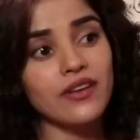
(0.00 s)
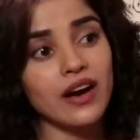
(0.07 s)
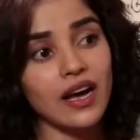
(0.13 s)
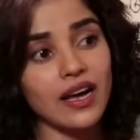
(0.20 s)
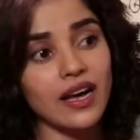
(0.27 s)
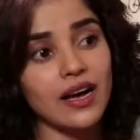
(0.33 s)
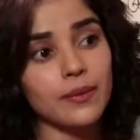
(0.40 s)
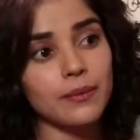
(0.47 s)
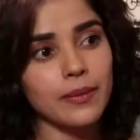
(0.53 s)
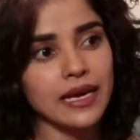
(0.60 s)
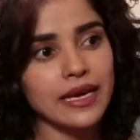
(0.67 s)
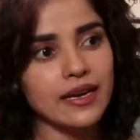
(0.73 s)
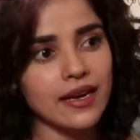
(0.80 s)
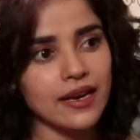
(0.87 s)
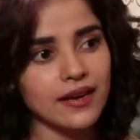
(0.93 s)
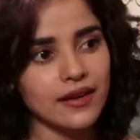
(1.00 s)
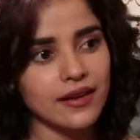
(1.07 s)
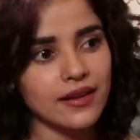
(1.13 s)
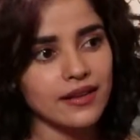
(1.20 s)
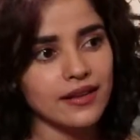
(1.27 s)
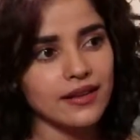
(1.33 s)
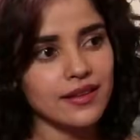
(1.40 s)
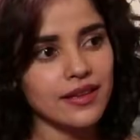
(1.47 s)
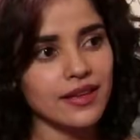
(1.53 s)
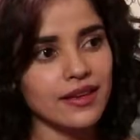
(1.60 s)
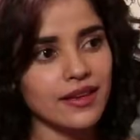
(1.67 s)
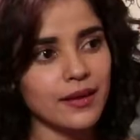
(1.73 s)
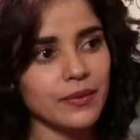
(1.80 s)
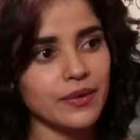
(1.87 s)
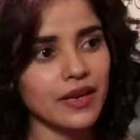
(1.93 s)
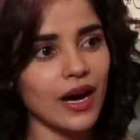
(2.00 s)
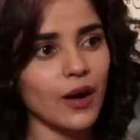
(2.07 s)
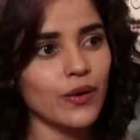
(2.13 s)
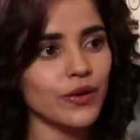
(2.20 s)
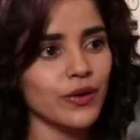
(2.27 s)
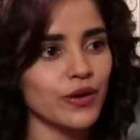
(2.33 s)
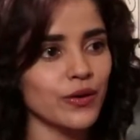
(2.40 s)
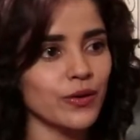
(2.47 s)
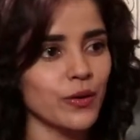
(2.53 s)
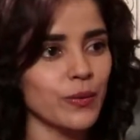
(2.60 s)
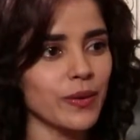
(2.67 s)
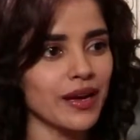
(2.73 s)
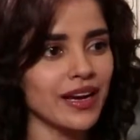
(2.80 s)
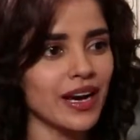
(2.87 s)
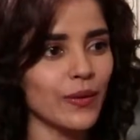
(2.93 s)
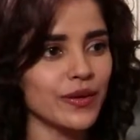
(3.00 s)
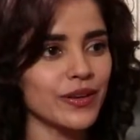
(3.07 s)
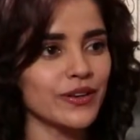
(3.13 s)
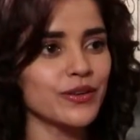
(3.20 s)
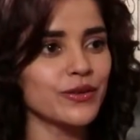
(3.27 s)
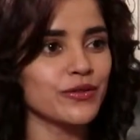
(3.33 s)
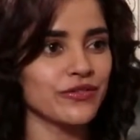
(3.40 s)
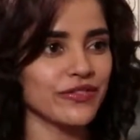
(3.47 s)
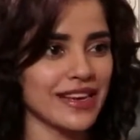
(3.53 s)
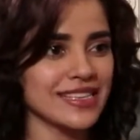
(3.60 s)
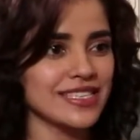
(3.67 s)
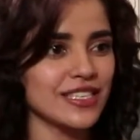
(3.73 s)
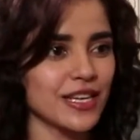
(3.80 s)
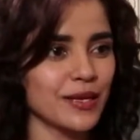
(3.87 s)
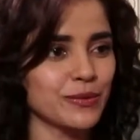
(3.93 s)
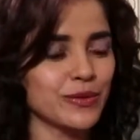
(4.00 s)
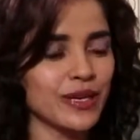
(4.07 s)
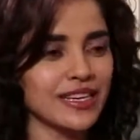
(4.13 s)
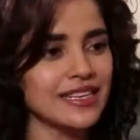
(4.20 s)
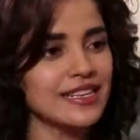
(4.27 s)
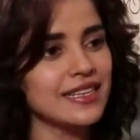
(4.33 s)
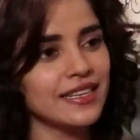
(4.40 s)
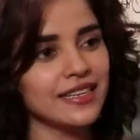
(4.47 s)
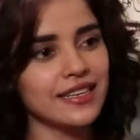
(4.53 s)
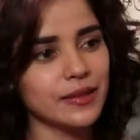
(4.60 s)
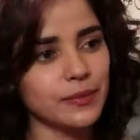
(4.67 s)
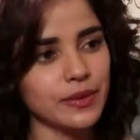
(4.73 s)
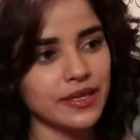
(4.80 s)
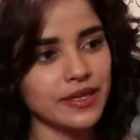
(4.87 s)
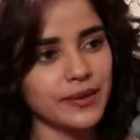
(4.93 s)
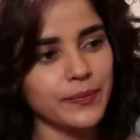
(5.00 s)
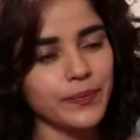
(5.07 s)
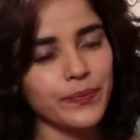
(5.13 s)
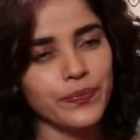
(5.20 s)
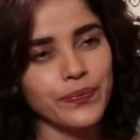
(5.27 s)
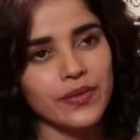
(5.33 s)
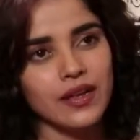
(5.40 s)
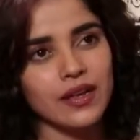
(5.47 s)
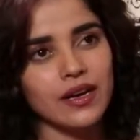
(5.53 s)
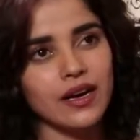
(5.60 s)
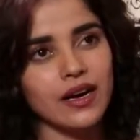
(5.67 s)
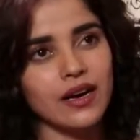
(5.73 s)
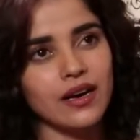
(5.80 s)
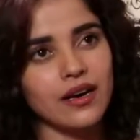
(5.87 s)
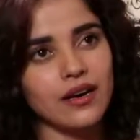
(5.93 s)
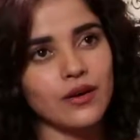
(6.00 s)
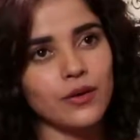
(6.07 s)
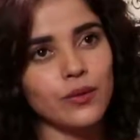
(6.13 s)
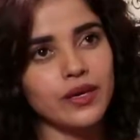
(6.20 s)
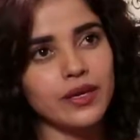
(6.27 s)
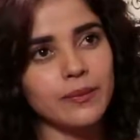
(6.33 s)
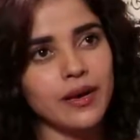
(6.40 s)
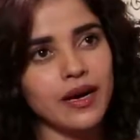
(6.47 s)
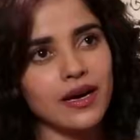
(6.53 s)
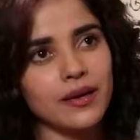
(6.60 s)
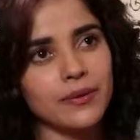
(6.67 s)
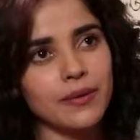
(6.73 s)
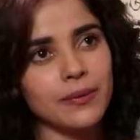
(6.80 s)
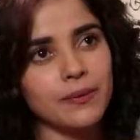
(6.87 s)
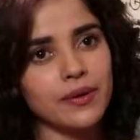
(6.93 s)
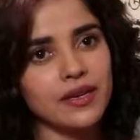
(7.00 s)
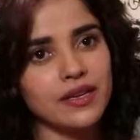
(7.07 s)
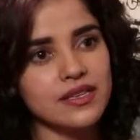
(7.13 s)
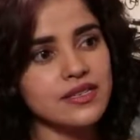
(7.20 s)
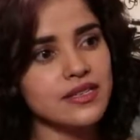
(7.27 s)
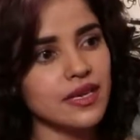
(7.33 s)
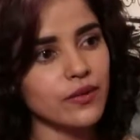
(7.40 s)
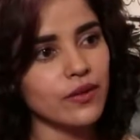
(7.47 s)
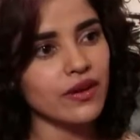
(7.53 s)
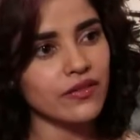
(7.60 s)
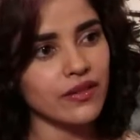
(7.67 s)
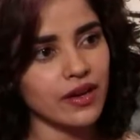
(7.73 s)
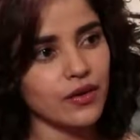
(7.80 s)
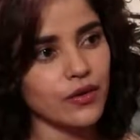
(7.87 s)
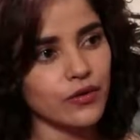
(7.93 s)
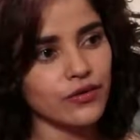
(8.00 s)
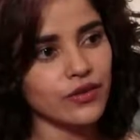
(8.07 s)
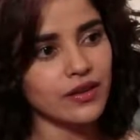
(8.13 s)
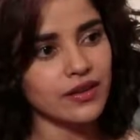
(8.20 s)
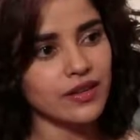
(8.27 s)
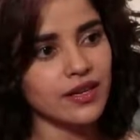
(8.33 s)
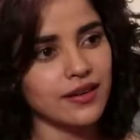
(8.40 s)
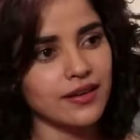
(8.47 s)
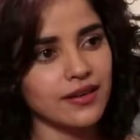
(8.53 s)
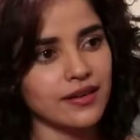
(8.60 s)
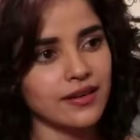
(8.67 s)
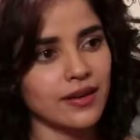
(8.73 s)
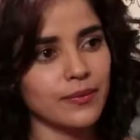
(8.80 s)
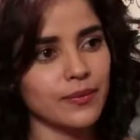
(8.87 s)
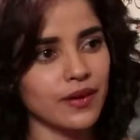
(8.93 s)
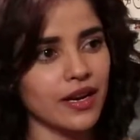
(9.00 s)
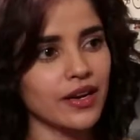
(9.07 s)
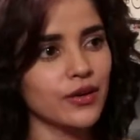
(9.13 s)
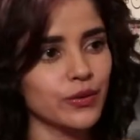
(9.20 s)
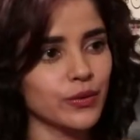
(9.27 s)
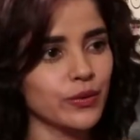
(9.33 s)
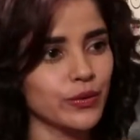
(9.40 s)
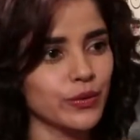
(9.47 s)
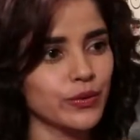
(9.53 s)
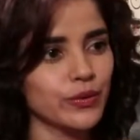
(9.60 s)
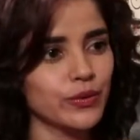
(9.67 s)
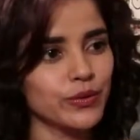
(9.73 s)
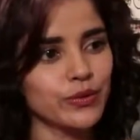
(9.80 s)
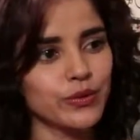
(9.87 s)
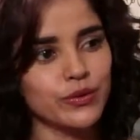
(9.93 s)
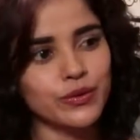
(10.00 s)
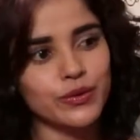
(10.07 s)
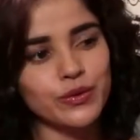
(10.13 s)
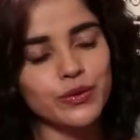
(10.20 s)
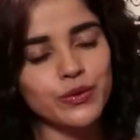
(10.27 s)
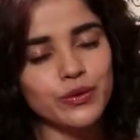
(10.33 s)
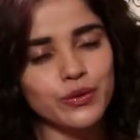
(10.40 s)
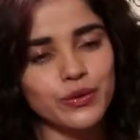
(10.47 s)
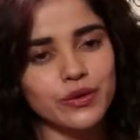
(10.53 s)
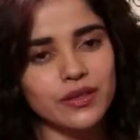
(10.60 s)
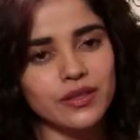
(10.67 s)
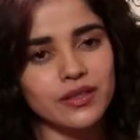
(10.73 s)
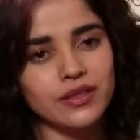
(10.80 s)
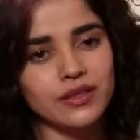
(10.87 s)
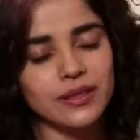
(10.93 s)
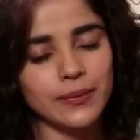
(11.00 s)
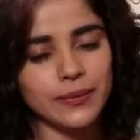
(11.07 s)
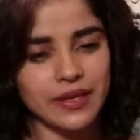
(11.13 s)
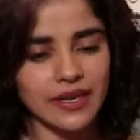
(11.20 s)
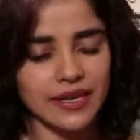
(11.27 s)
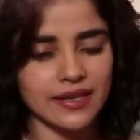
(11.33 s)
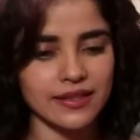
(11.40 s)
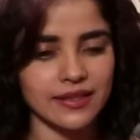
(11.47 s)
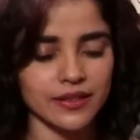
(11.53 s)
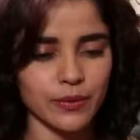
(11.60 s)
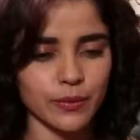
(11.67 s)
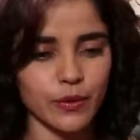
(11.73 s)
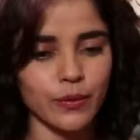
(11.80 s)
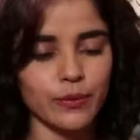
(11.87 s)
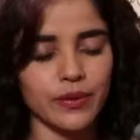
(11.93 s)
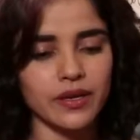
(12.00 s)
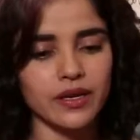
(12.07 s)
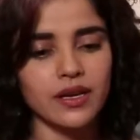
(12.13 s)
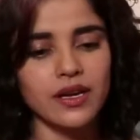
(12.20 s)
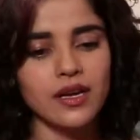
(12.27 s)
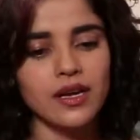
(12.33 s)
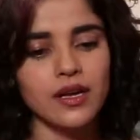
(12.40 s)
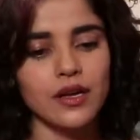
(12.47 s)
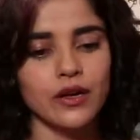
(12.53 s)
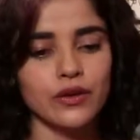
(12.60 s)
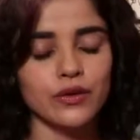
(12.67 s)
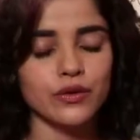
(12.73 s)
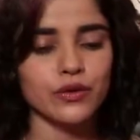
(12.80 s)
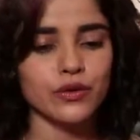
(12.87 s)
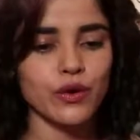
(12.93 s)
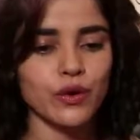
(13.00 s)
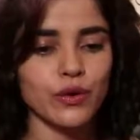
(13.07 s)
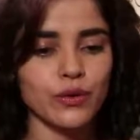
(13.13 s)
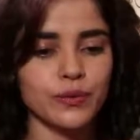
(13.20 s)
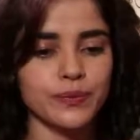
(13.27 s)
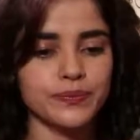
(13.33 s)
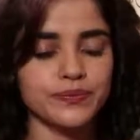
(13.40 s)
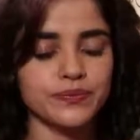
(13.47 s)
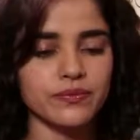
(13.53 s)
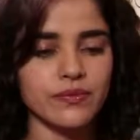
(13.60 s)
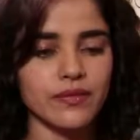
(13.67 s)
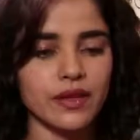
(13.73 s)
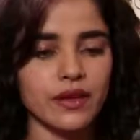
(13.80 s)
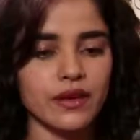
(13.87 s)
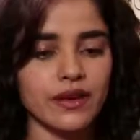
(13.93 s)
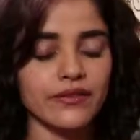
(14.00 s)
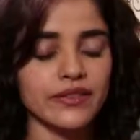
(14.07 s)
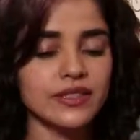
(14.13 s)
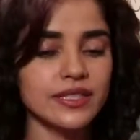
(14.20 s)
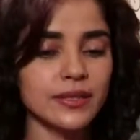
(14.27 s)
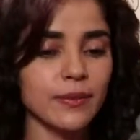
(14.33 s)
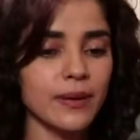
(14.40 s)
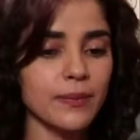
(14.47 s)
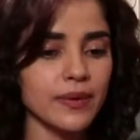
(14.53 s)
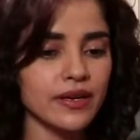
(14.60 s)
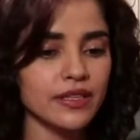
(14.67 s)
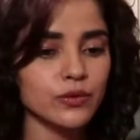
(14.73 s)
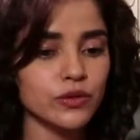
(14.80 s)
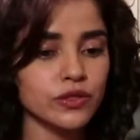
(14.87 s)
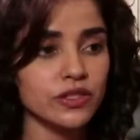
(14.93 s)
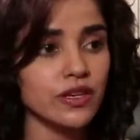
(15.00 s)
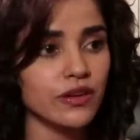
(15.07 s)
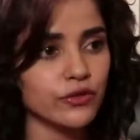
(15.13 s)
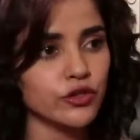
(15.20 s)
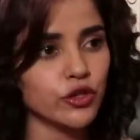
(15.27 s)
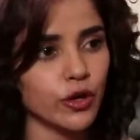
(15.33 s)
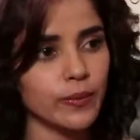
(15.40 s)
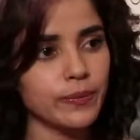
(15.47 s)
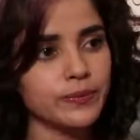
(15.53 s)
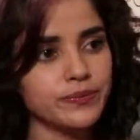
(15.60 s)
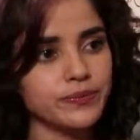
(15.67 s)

I can't make it, then I mean, how am I gonna go back? How am I gonna face them? So I didn't tell anybody. Uh, only my my parents they were aware of it that I'm trying to do uh, something like this in Bombay. So convincing my parents was a tough job.